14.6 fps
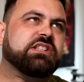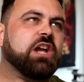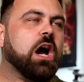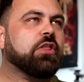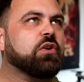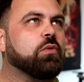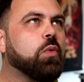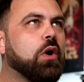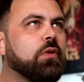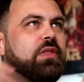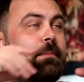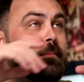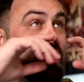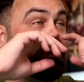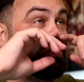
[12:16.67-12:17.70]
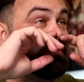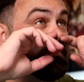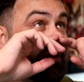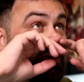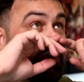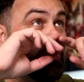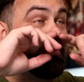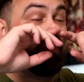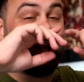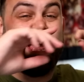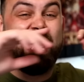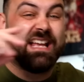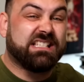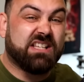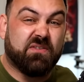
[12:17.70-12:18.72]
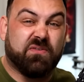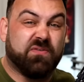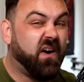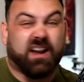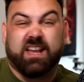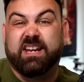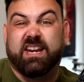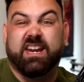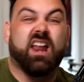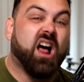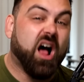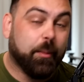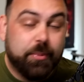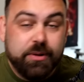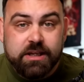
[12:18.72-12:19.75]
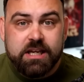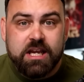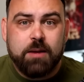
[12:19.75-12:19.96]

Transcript: is the other one that might just be new players fucking it up.